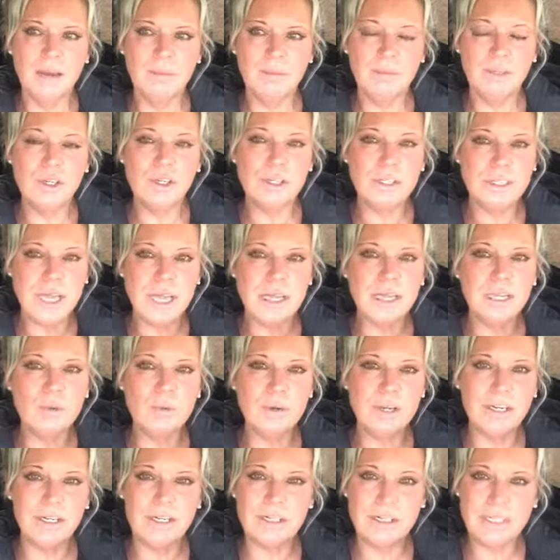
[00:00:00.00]
you know, something
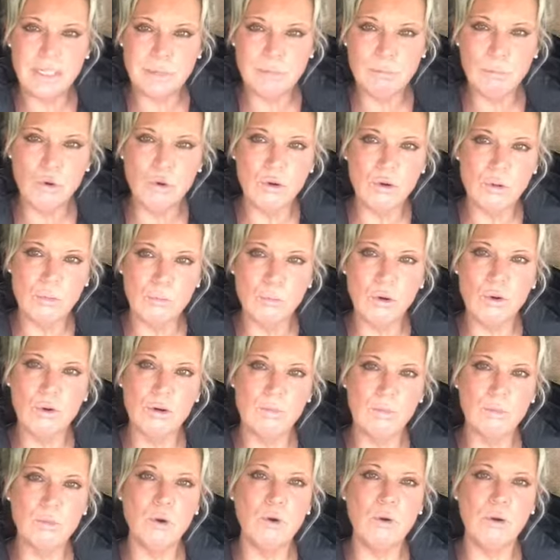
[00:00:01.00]
we're going to see more and more
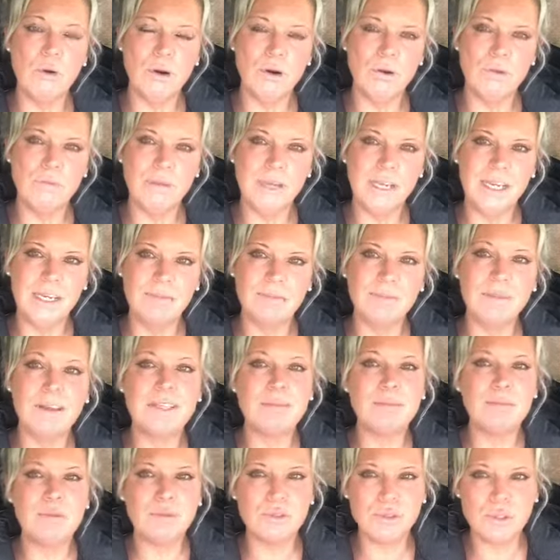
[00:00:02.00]
and more of in
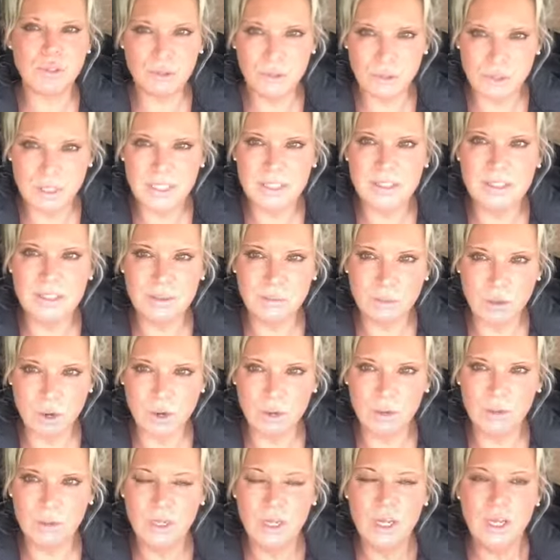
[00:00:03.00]
Facebook stories as
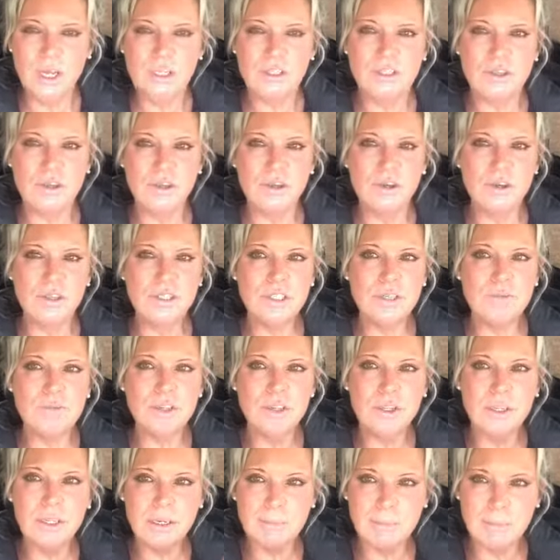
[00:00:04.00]
well. So those of
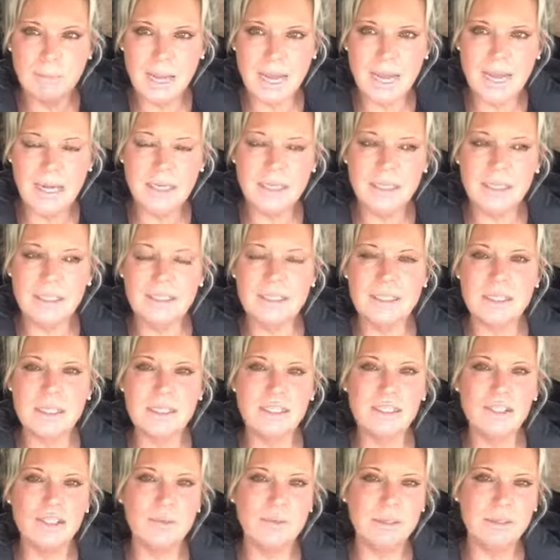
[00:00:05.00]
you that are marketers
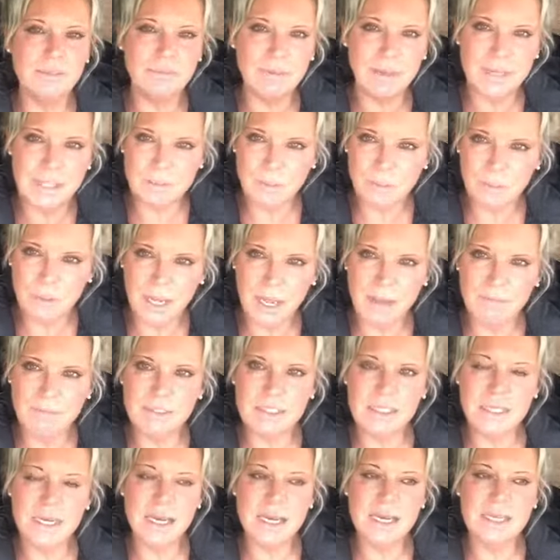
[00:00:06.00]
that are doing Facebook
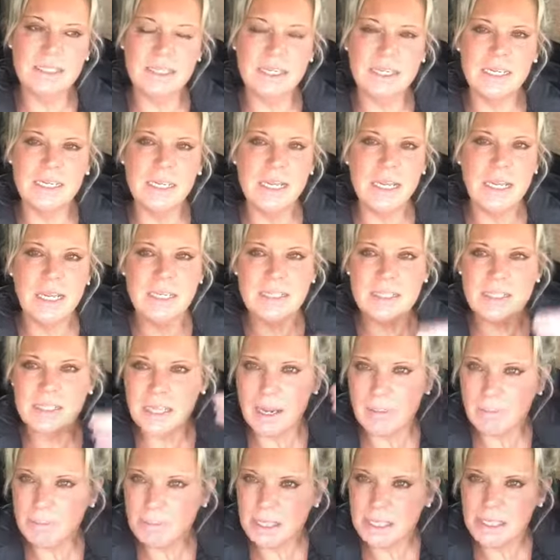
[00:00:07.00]
advertising,
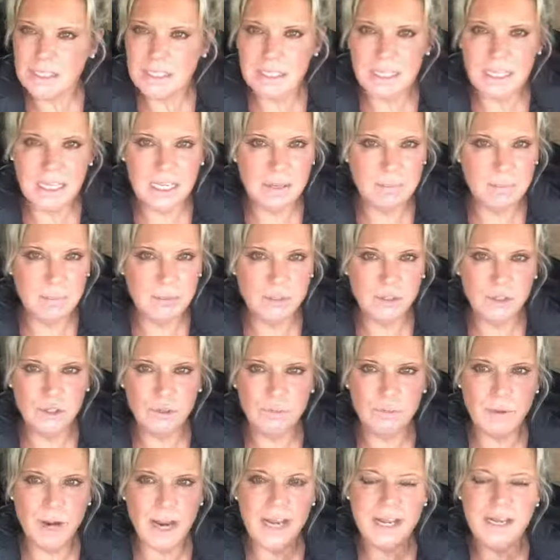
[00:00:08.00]
something to keep on
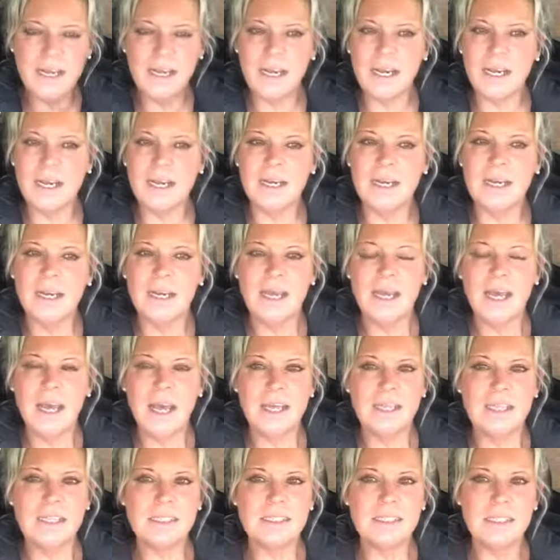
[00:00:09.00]
your radar.
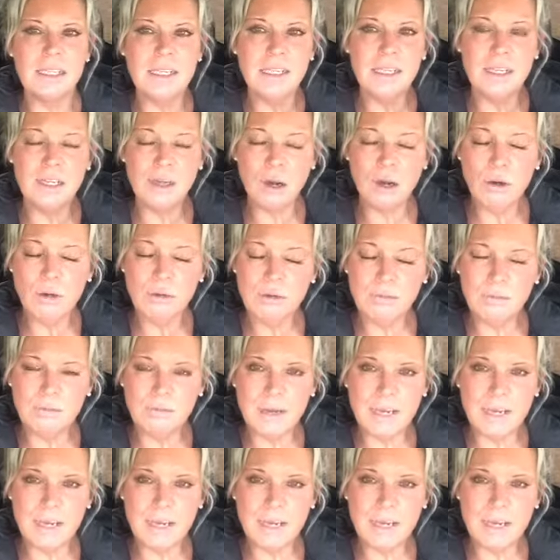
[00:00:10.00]
And the CEO of